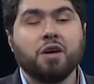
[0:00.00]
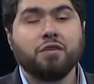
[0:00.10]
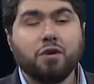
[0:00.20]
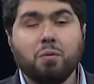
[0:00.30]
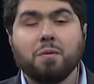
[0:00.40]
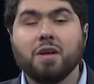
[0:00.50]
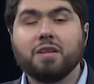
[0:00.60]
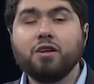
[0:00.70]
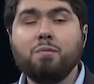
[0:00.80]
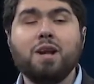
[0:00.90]
So
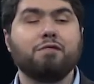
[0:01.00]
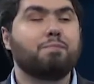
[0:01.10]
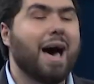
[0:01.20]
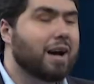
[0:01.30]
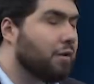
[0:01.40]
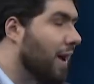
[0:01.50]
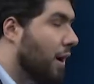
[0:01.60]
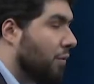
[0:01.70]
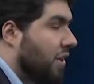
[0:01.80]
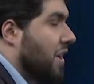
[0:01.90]
a little bit of
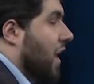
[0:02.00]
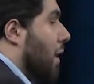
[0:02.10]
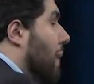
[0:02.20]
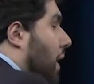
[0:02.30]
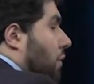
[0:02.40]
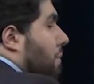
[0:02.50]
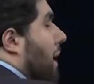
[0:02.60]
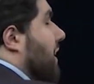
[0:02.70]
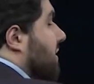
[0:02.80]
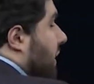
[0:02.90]
background about
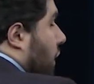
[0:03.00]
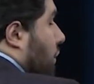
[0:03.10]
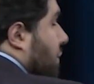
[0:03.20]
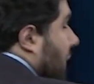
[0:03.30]
myself.